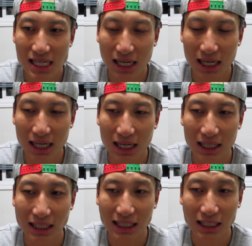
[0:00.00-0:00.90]

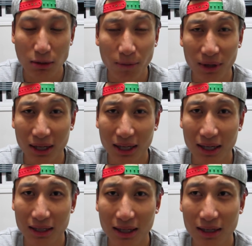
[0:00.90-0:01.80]
hopefully
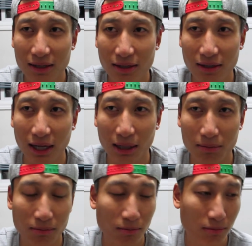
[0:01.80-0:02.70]
it gets, I
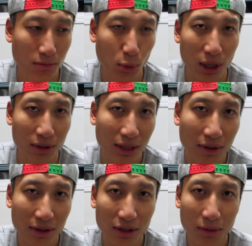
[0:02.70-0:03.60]
can wear it down
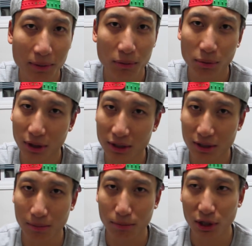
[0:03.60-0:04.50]
a little bit with
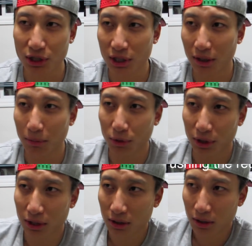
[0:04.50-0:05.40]
some brushing in the morning,